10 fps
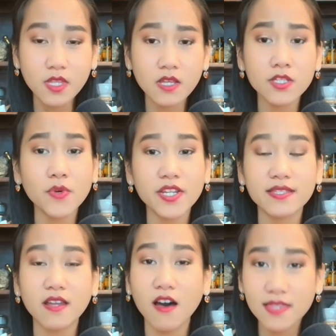So it is
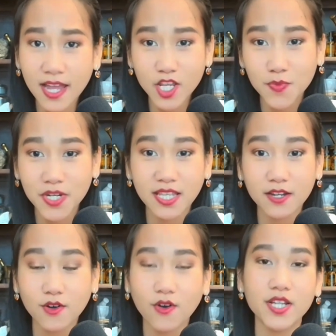an online Human Design
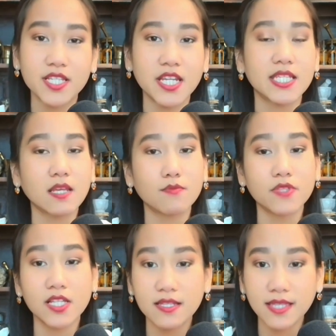course, and it is
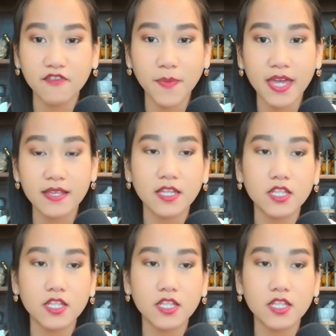completely self-paced,